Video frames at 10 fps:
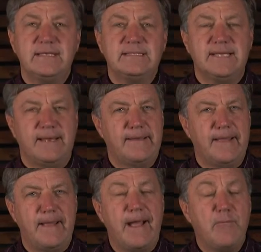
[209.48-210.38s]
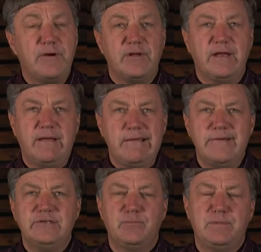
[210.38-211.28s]
us, and uh, I want to
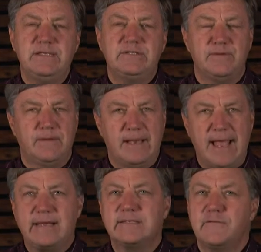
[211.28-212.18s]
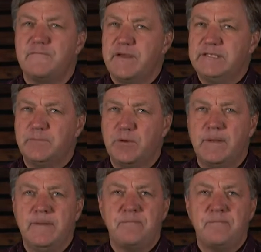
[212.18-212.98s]
encourage you please to like us on Facebook,